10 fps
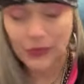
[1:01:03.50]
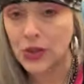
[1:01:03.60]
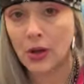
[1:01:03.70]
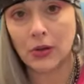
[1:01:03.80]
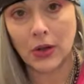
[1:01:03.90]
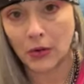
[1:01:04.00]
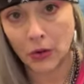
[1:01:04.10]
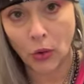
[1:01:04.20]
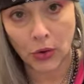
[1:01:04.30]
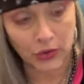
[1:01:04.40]
don't go to
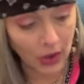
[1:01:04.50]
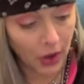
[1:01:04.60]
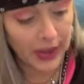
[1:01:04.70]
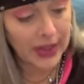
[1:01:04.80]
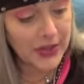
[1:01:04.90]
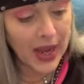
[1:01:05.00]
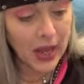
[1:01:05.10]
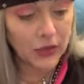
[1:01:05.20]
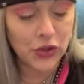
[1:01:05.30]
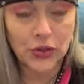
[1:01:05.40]
Horn Doggy's
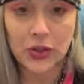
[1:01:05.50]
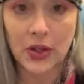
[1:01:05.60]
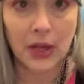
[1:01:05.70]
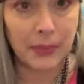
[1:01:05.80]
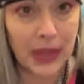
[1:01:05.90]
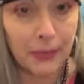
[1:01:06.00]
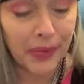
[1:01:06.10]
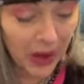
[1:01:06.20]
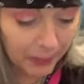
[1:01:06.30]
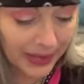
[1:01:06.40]
house. It's going to be in
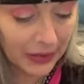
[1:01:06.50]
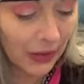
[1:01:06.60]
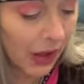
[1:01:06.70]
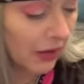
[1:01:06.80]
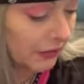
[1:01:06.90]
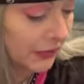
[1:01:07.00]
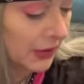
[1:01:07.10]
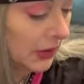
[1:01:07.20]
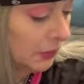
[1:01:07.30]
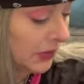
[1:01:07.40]
puppy love
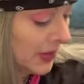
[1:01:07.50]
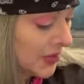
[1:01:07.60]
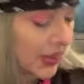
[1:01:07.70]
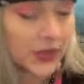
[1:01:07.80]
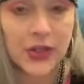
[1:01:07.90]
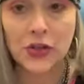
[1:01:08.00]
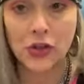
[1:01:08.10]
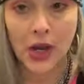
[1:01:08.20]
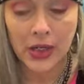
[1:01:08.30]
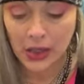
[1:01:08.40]
with the sexy,
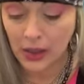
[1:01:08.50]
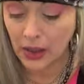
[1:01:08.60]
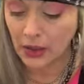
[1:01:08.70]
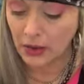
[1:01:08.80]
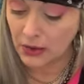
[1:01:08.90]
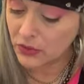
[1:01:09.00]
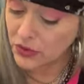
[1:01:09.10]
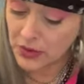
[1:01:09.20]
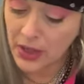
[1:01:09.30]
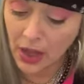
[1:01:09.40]
shiny
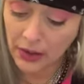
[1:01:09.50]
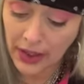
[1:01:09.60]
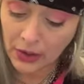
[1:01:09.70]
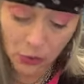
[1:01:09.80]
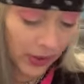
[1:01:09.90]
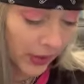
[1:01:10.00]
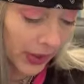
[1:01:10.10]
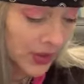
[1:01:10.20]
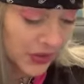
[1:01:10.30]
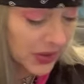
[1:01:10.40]

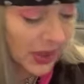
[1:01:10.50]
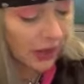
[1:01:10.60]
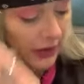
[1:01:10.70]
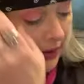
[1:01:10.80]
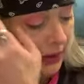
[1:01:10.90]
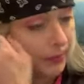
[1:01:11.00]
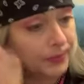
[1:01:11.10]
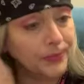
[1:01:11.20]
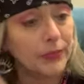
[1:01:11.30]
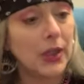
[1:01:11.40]
Aquarius stellium,
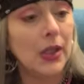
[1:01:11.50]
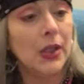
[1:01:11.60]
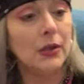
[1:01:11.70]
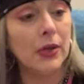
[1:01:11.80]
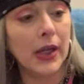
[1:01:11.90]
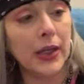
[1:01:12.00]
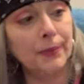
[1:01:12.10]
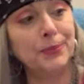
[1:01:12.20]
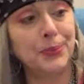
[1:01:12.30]
right?